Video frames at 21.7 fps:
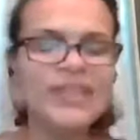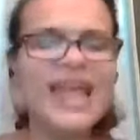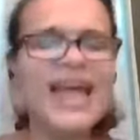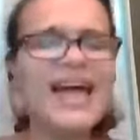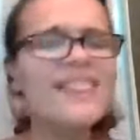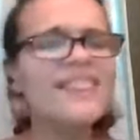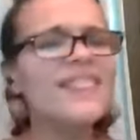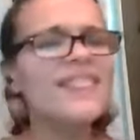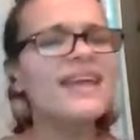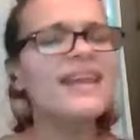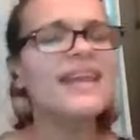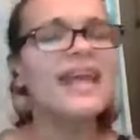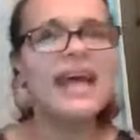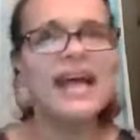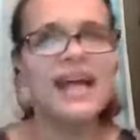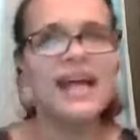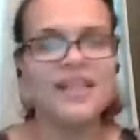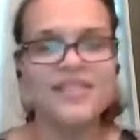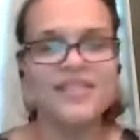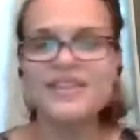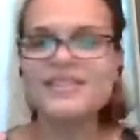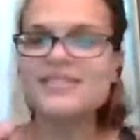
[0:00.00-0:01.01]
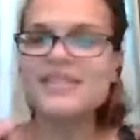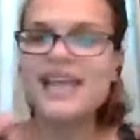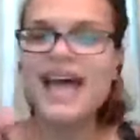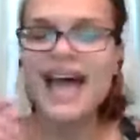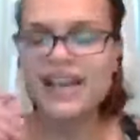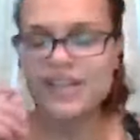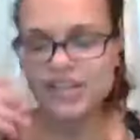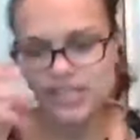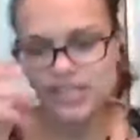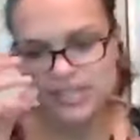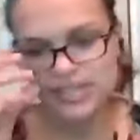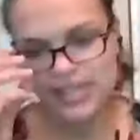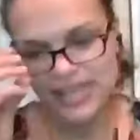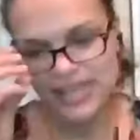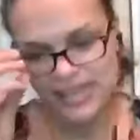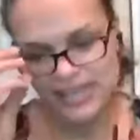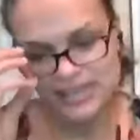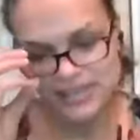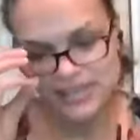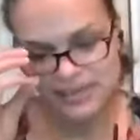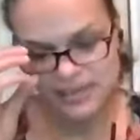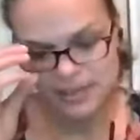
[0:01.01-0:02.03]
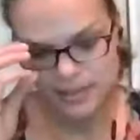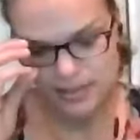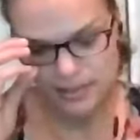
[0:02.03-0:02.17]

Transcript: And then this actually is